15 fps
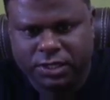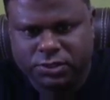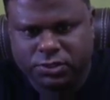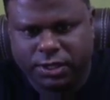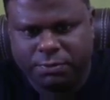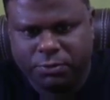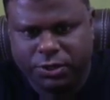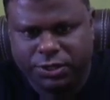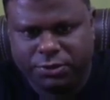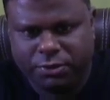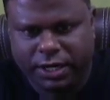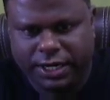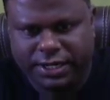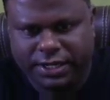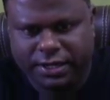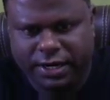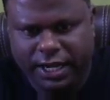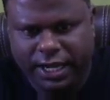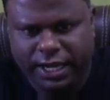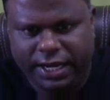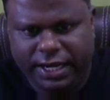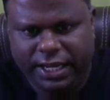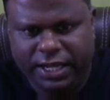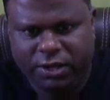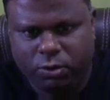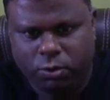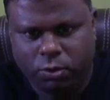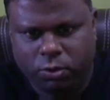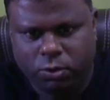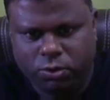So I'm going to write here
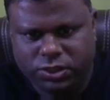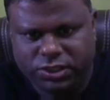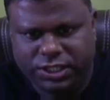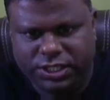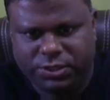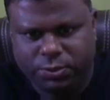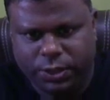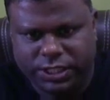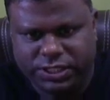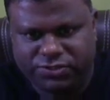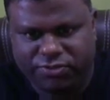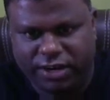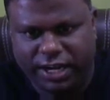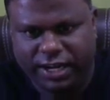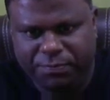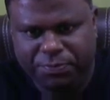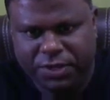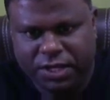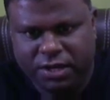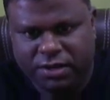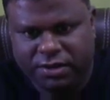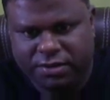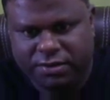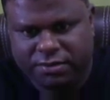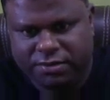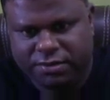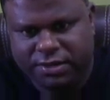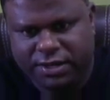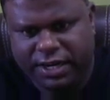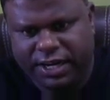NaOC2H5,
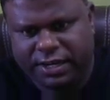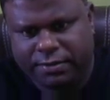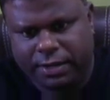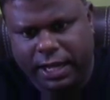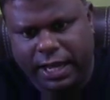correct?